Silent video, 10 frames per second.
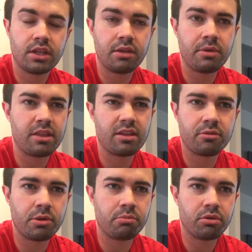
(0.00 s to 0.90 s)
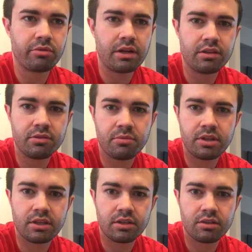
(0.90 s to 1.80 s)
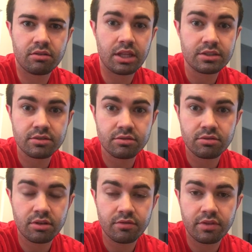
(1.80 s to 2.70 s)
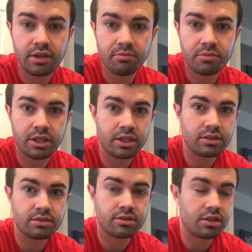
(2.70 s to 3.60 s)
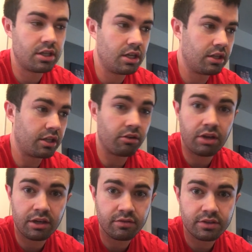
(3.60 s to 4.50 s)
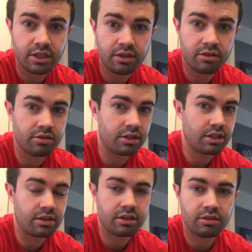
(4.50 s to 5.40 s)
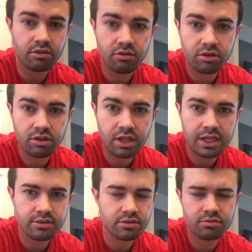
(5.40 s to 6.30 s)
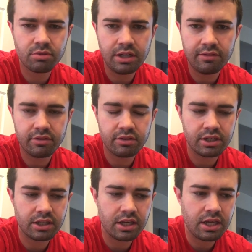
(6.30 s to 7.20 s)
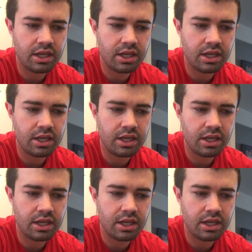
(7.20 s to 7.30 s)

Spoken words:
They may think people around them think less of them because they don't have teeth, or that they think they're lower class or whatever, and